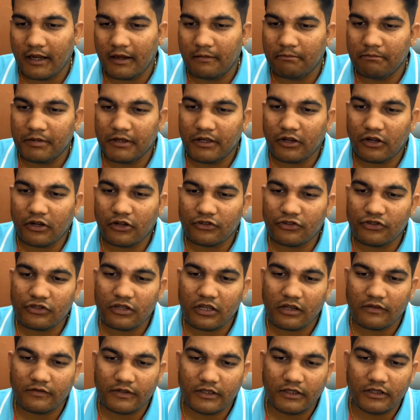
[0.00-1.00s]
And because
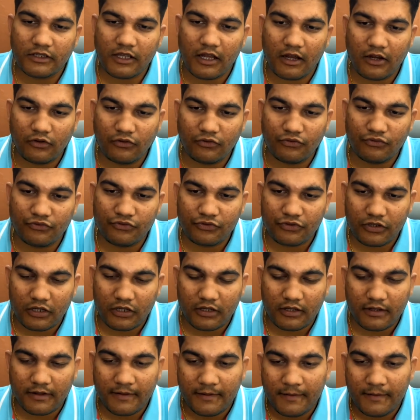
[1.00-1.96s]
seventh house